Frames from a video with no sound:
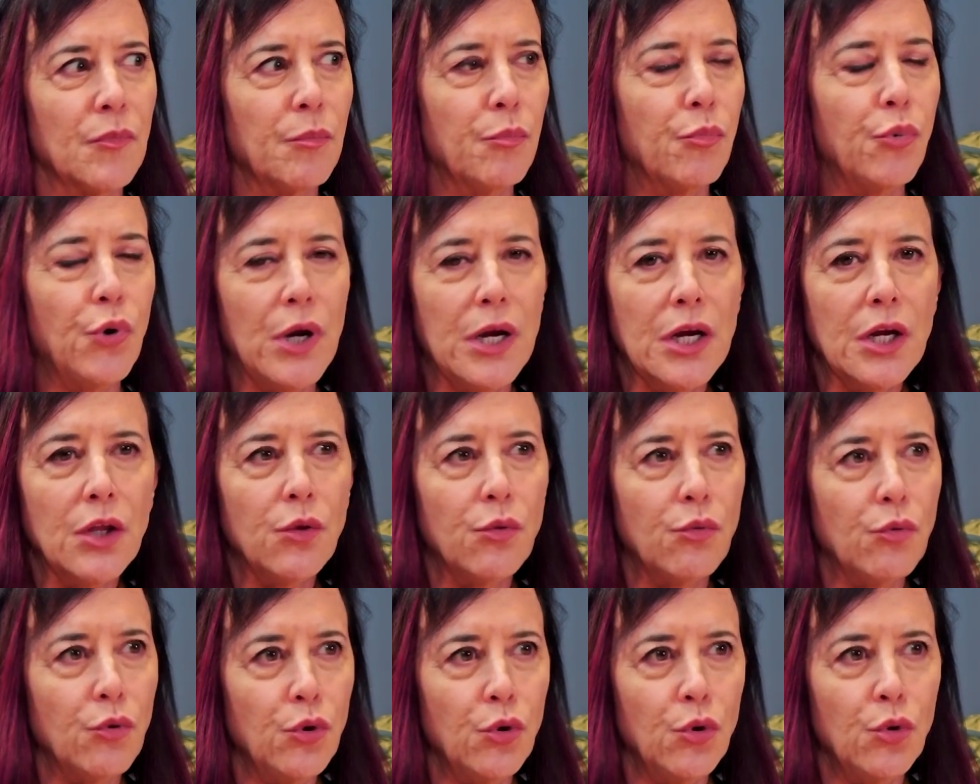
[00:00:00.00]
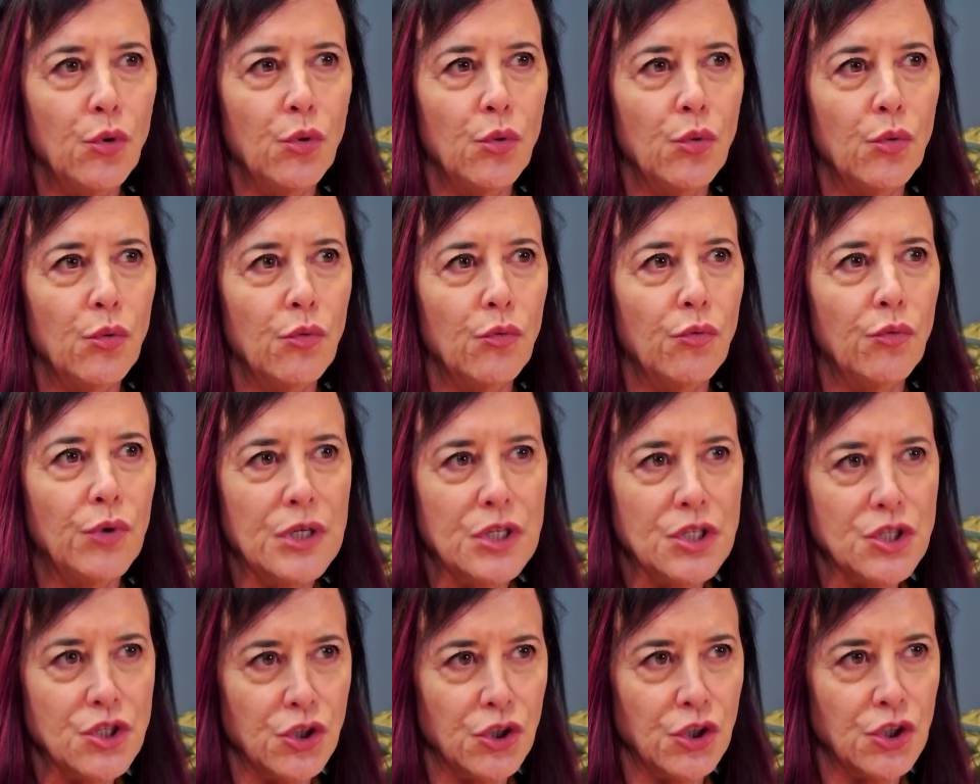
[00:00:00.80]
breakthrough
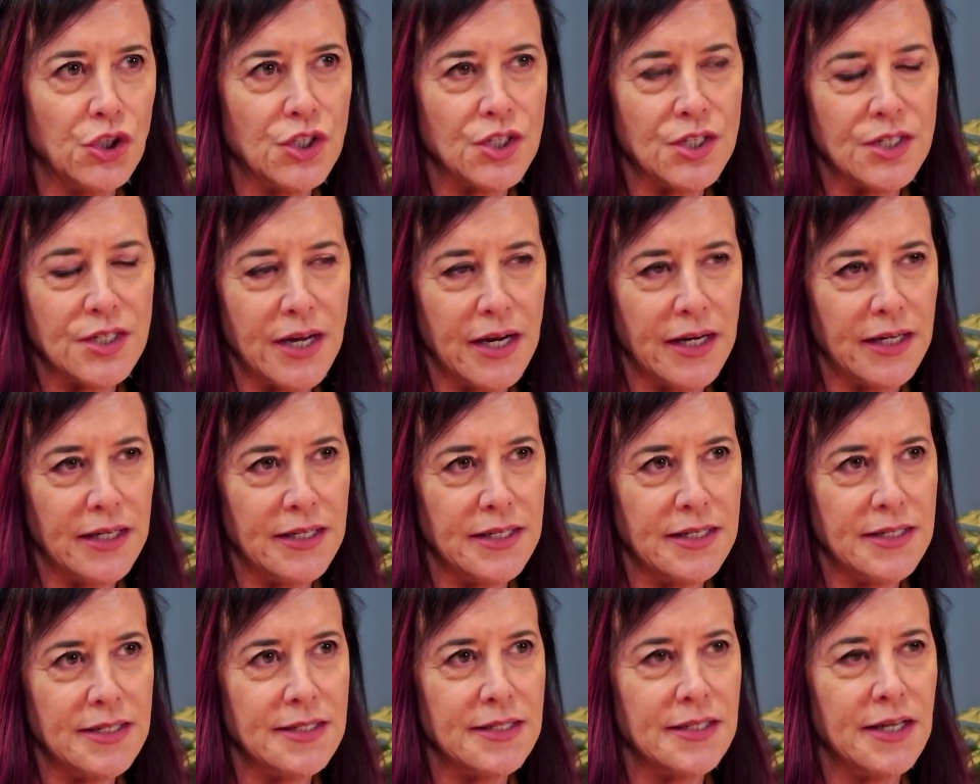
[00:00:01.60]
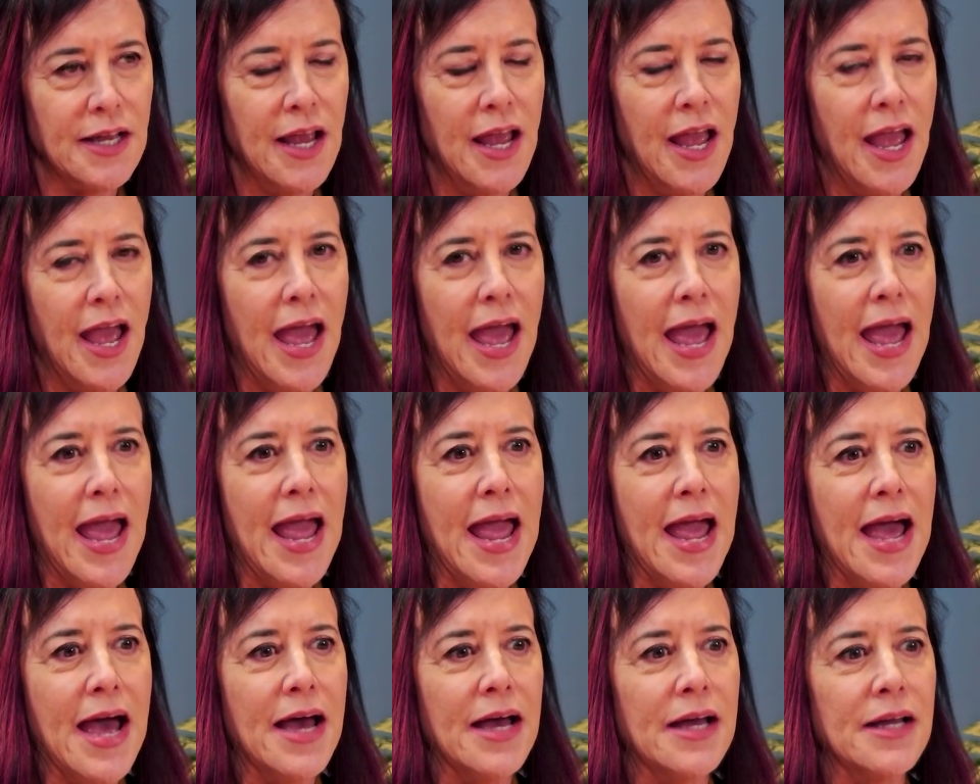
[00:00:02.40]
research studies
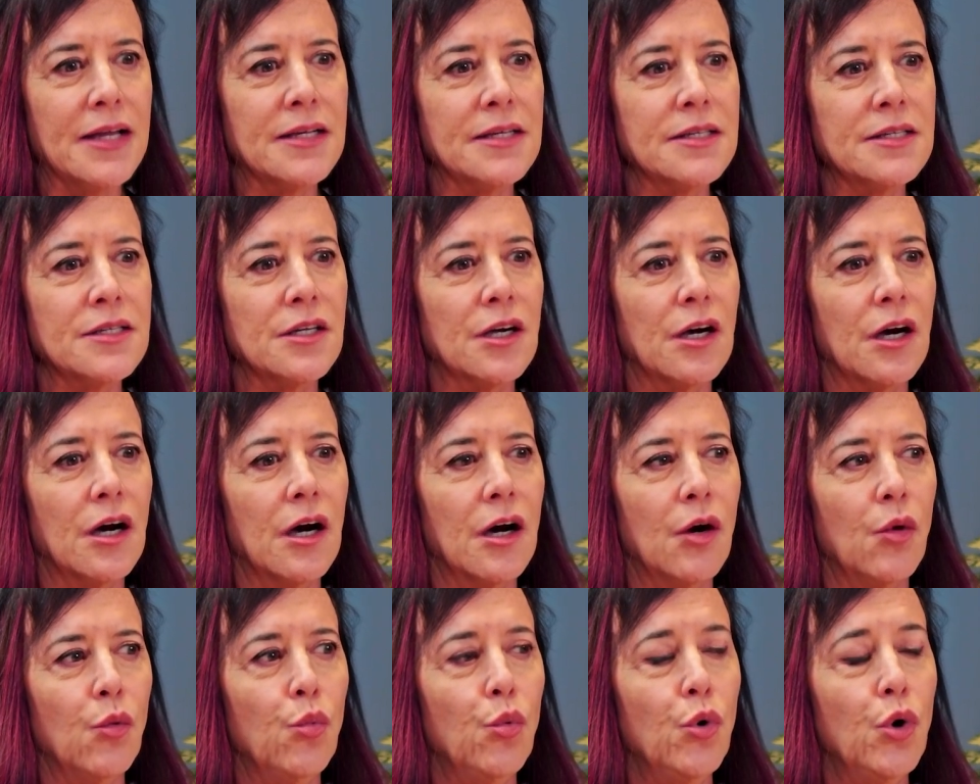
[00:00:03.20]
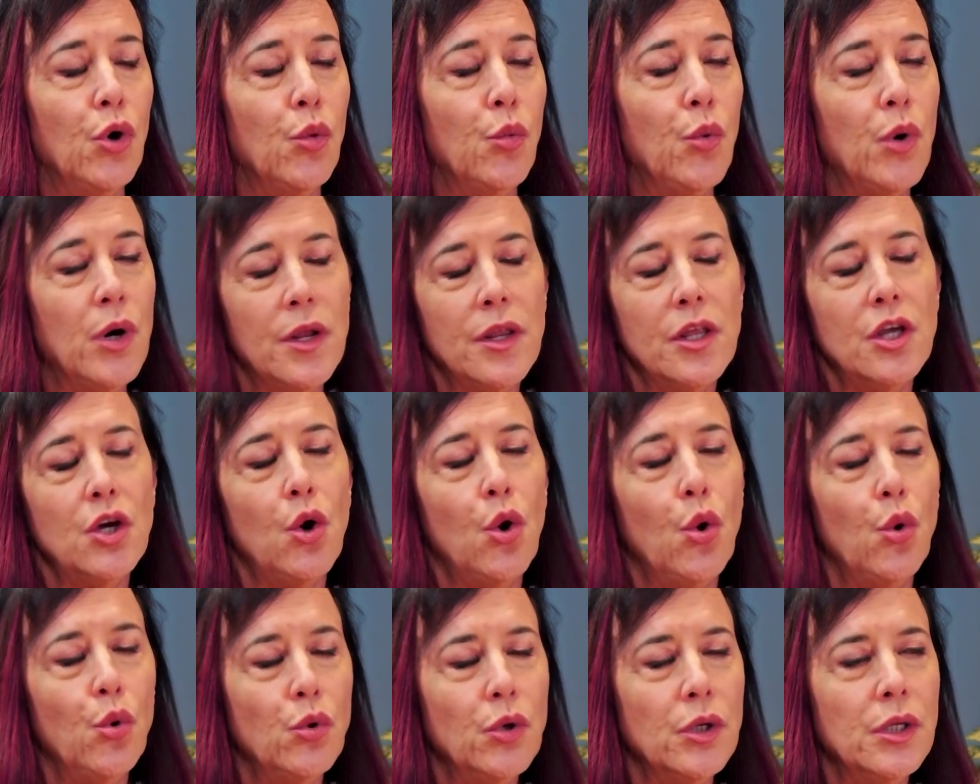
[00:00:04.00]
and uh, were one of the
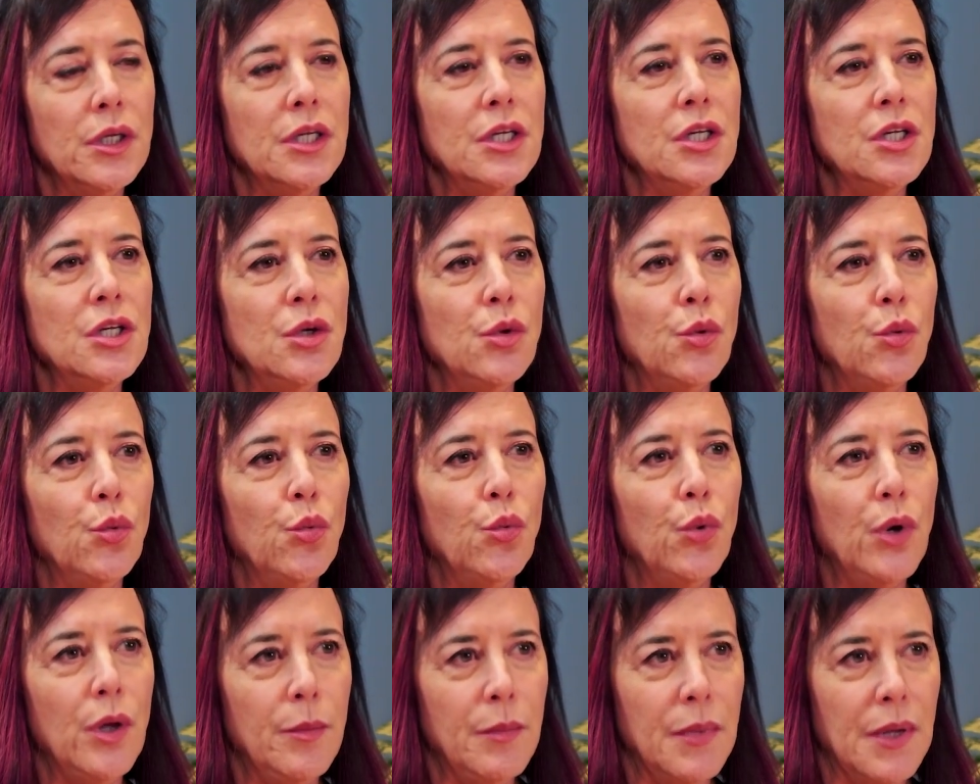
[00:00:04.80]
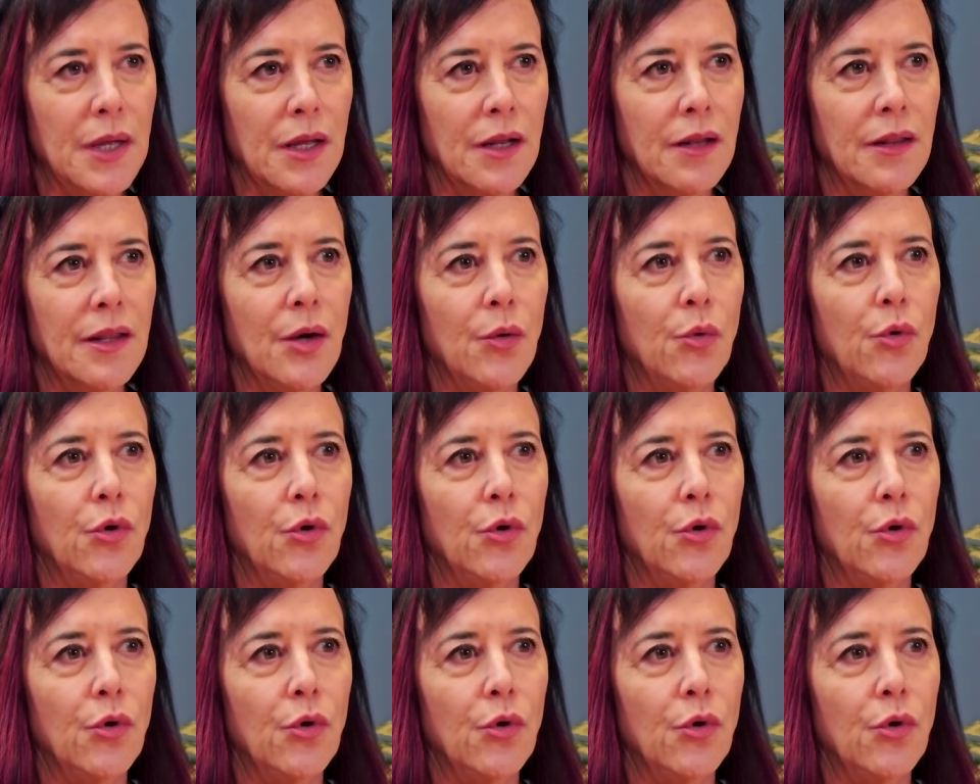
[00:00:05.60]
only women that